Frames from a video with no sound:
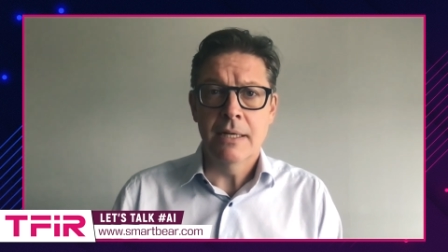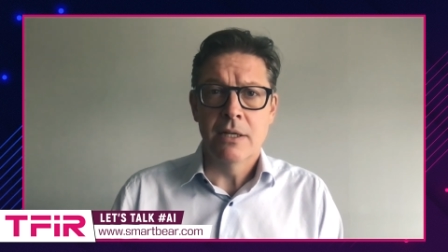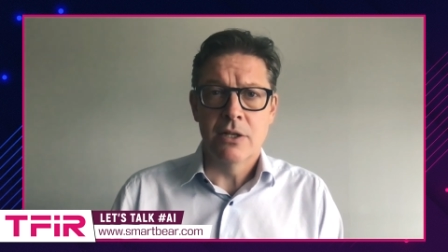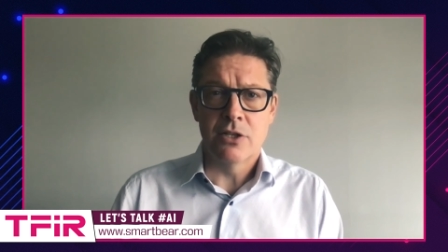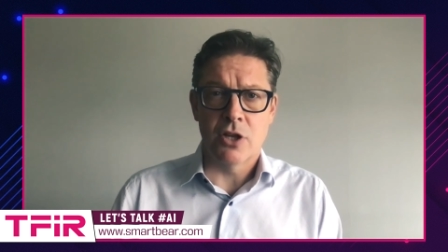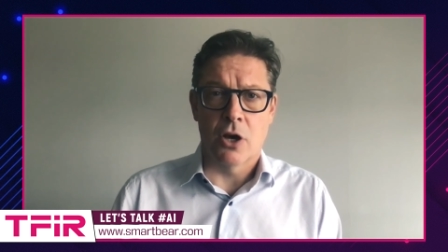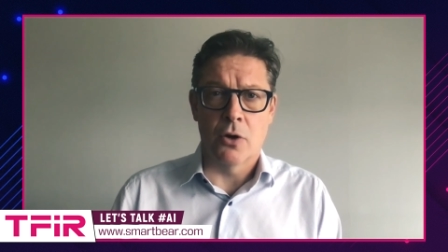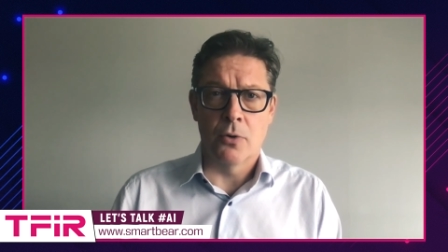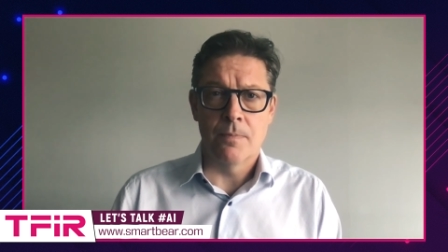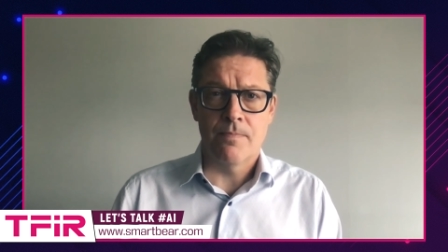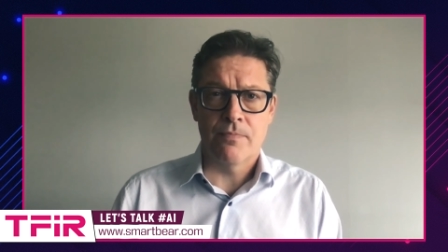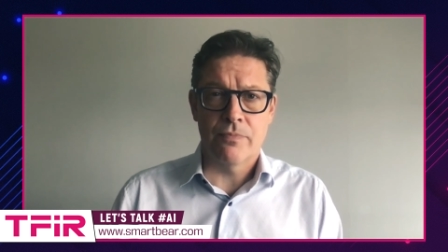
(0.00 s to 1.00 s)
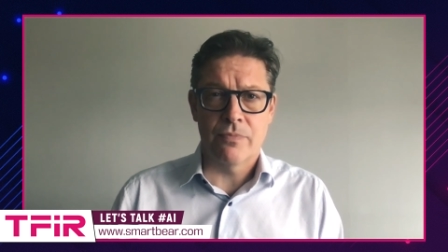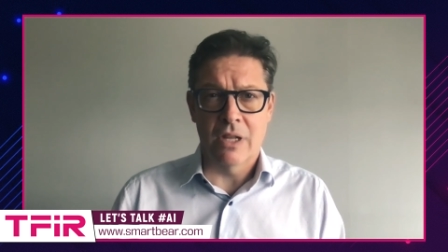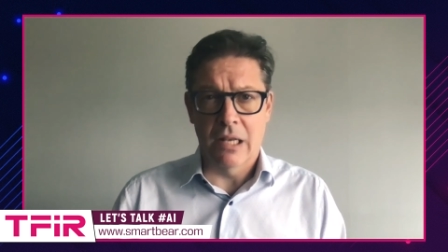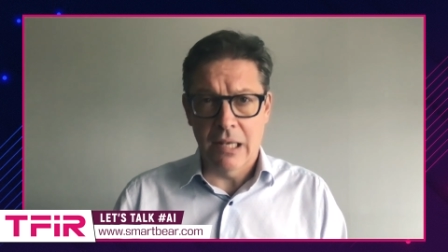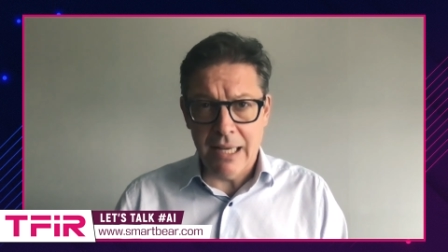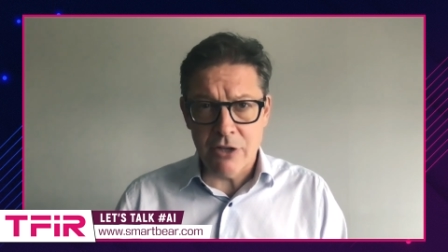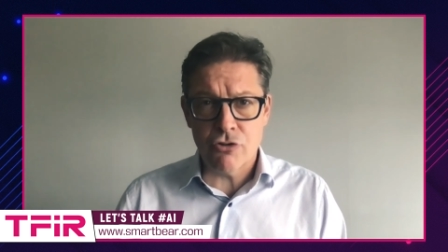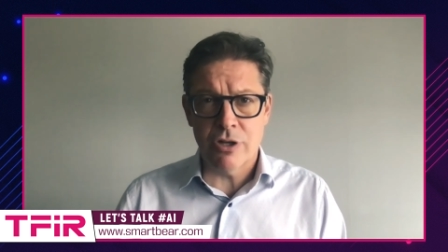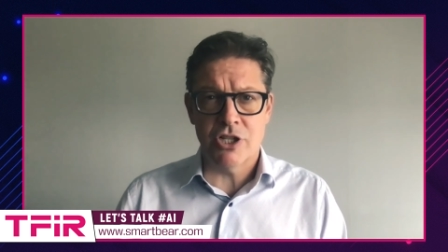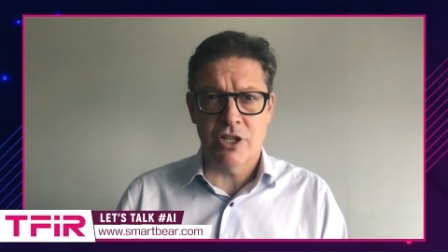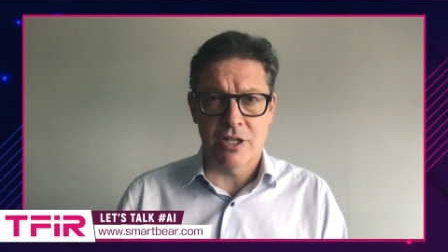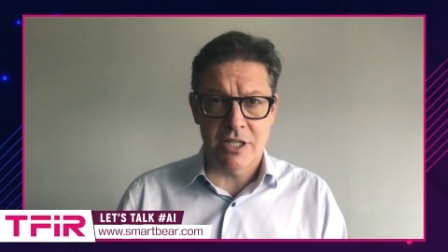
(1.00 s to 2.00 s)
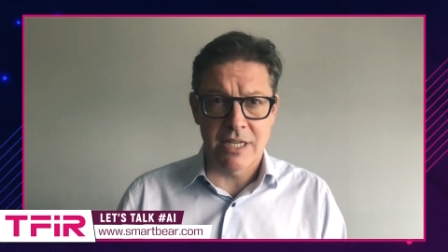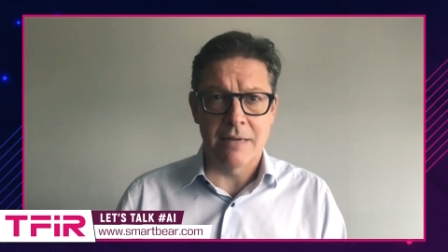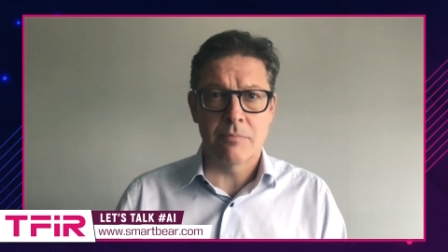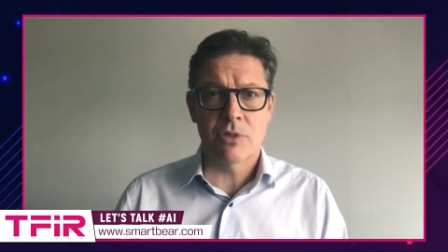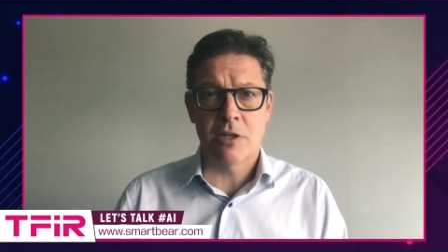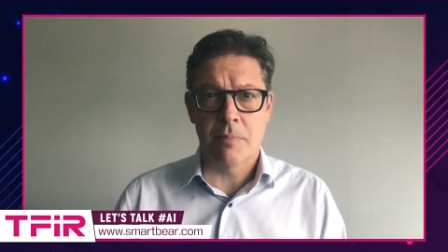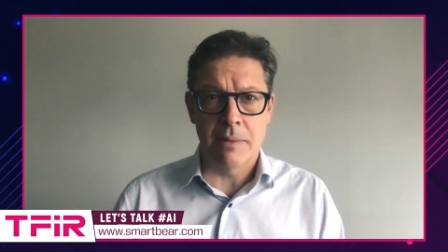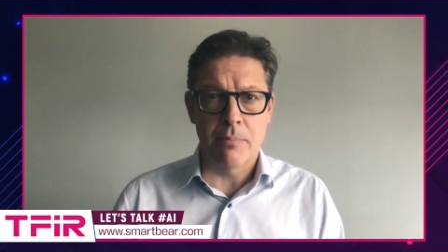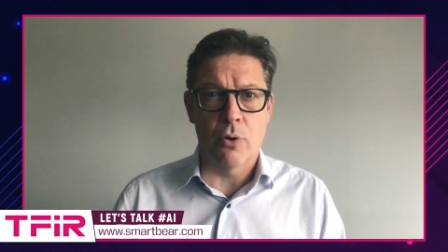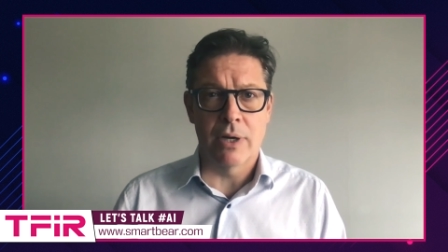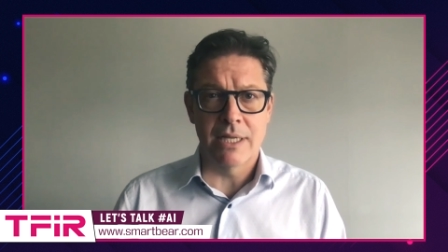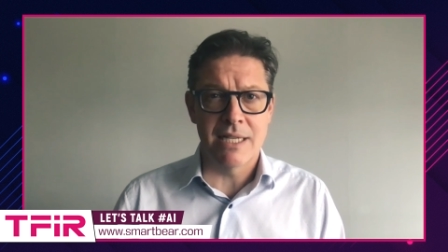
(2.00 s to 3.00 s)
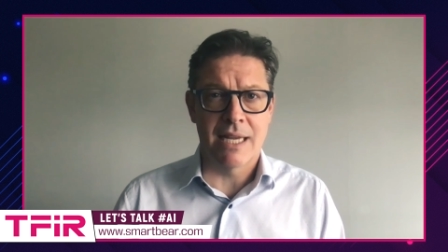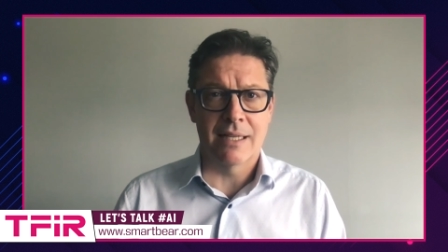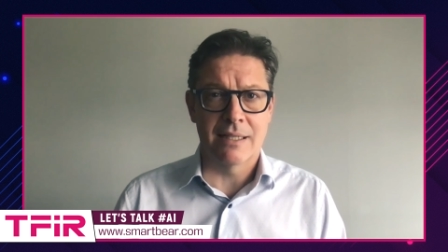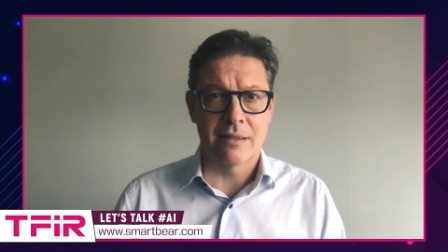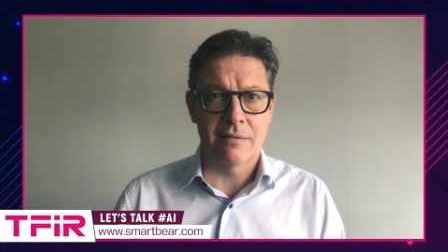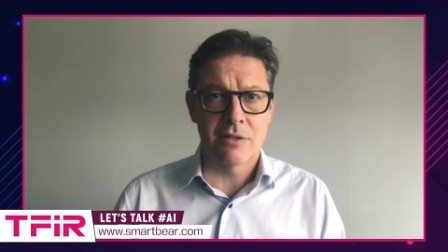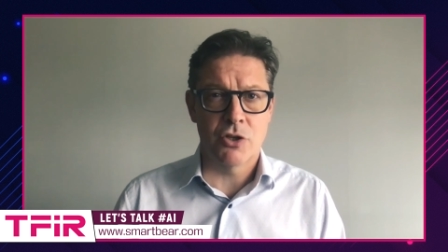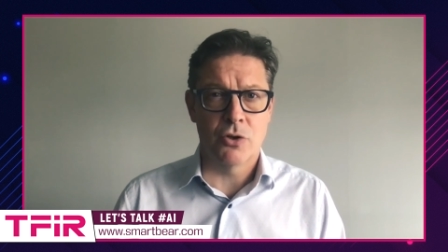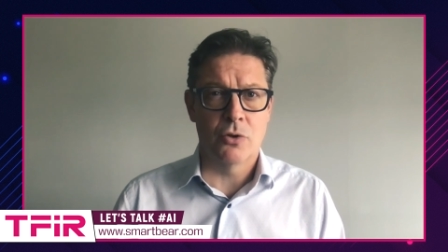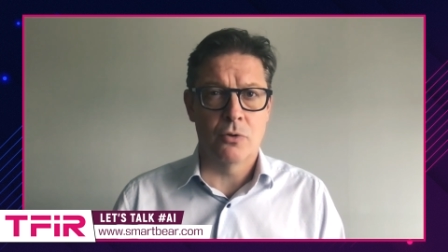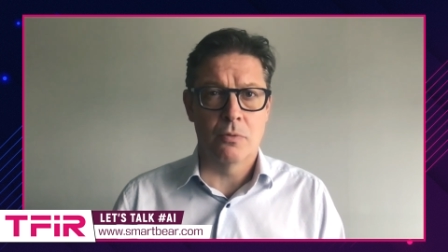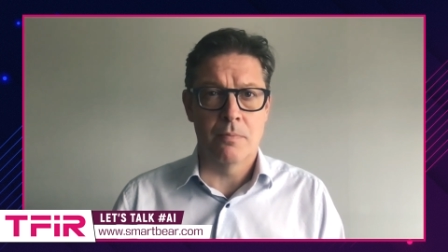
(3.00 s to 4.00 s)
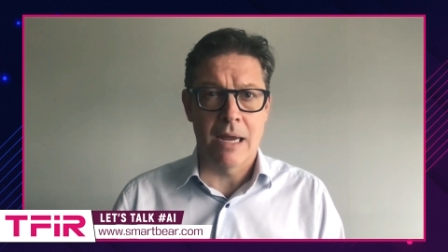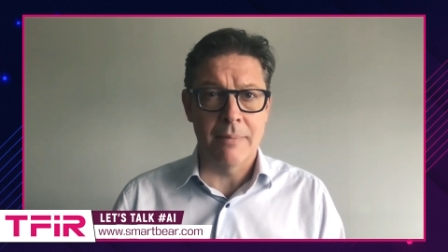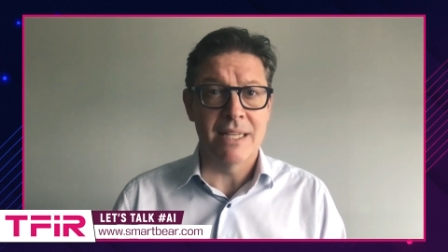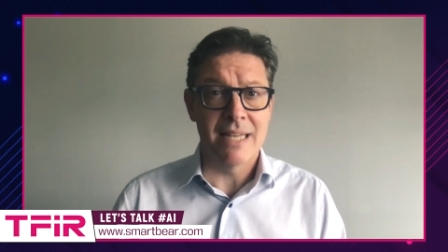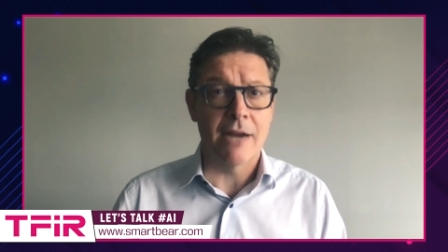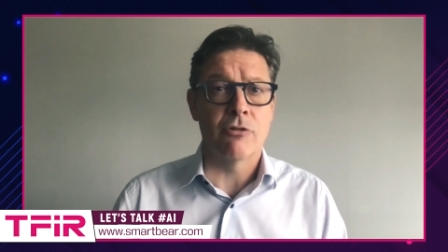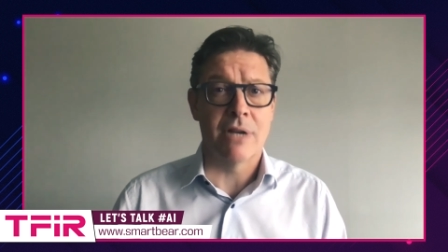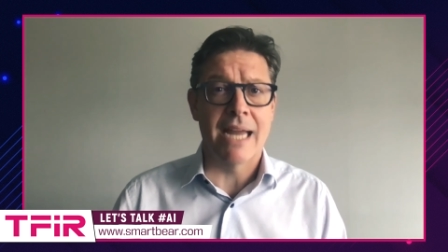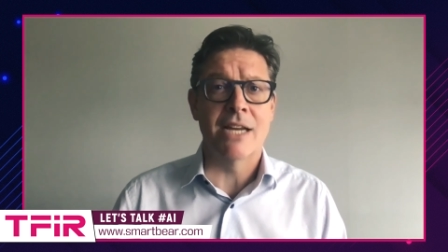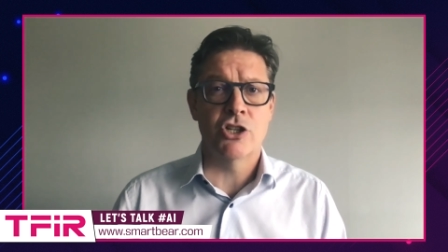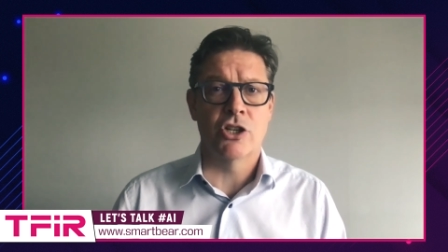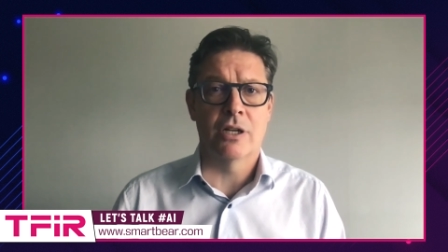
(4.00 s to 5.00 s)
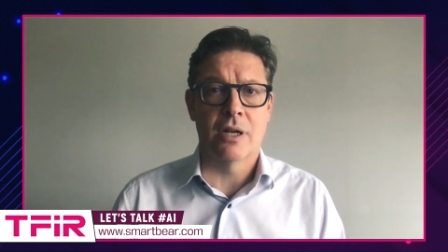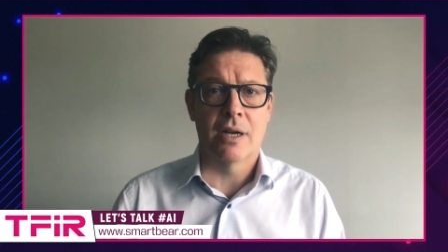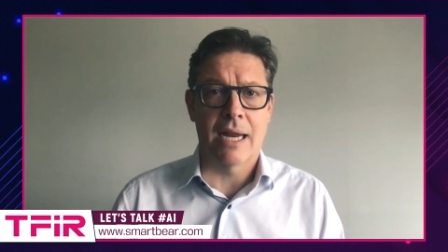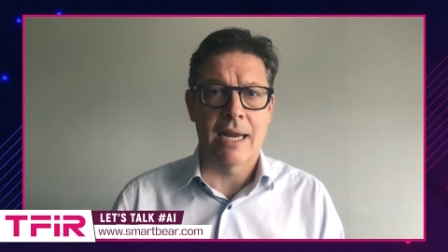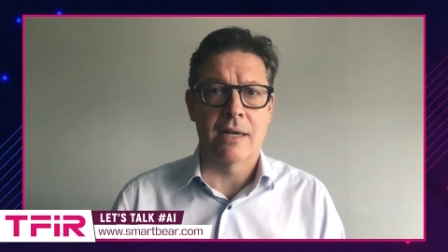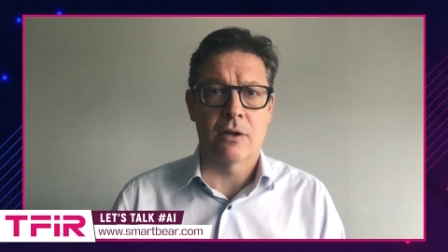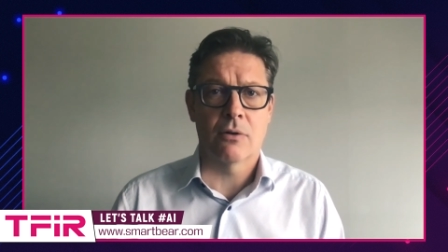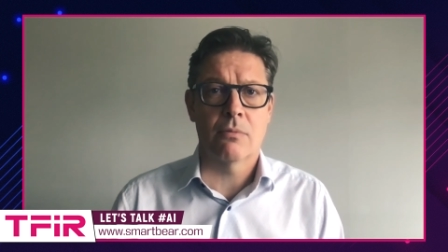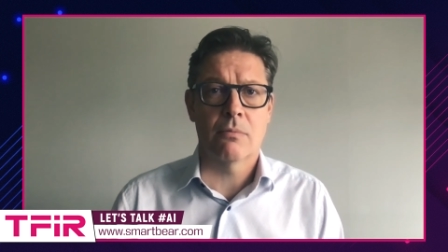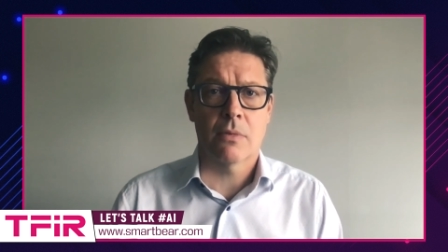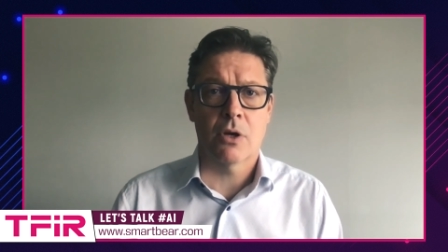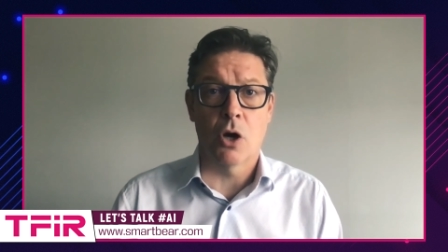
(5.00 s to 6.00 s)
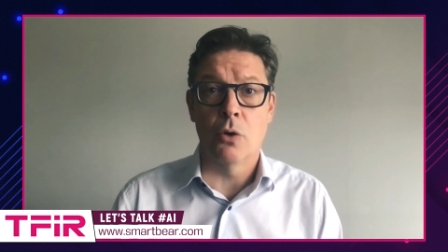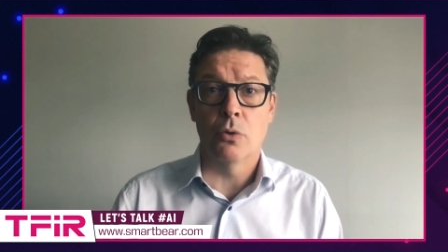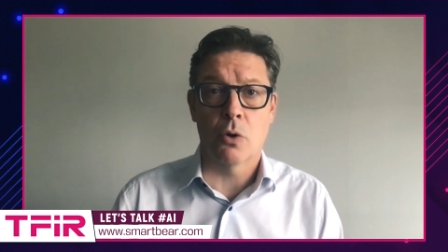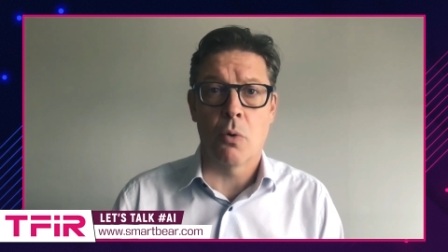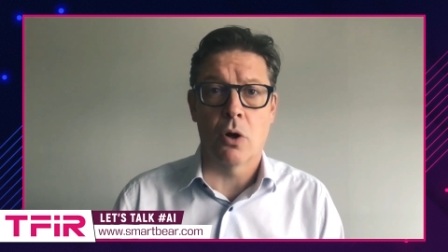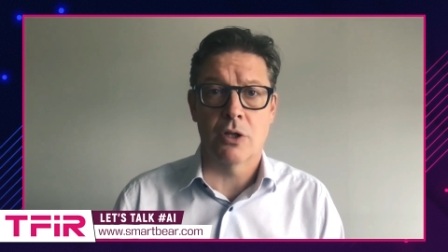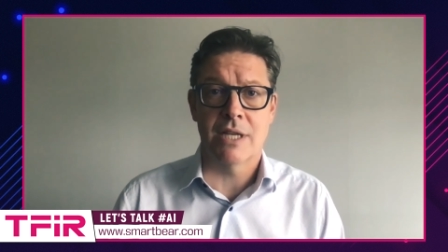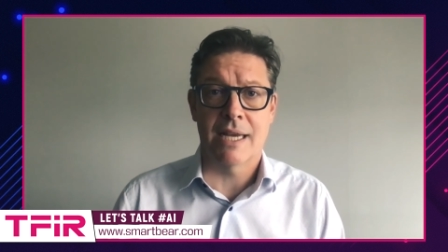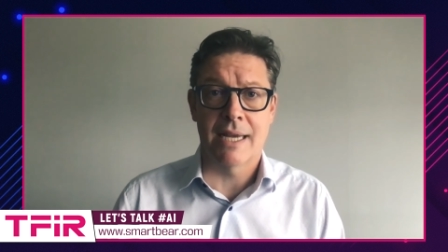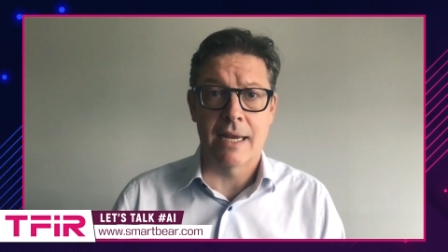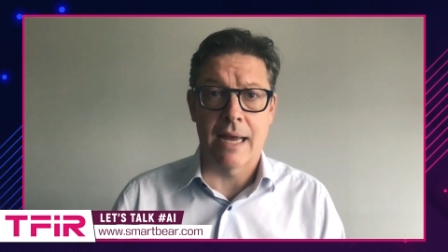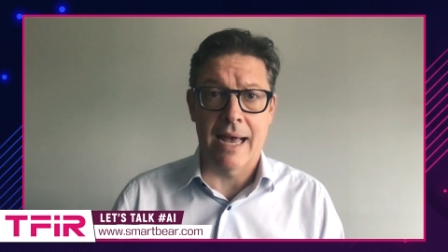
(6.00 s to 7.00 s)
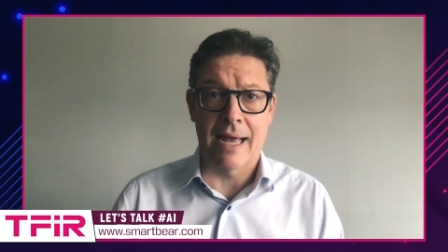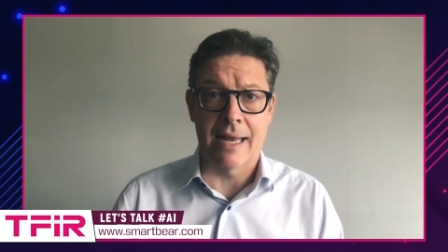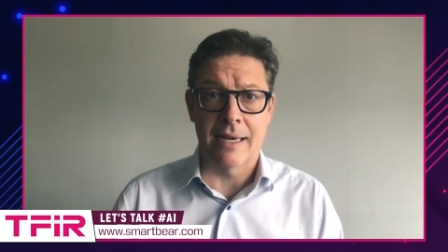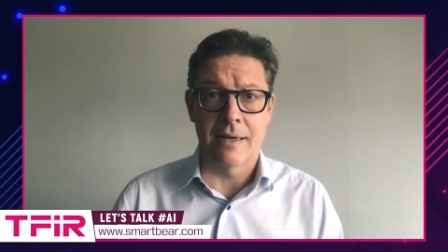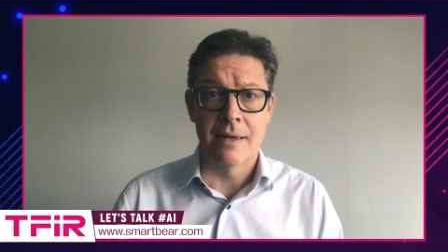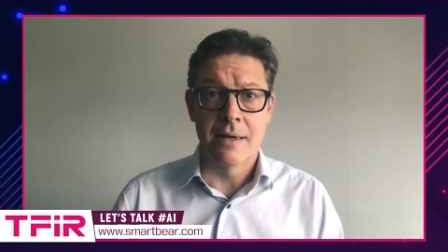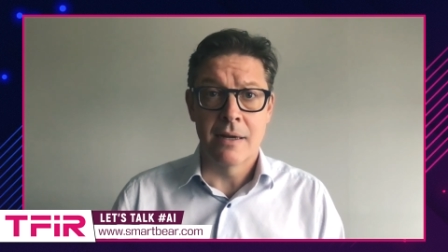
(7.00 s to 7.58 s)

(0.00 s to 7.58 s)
So the literature seems to be pointing to maybe a degradation in code quality and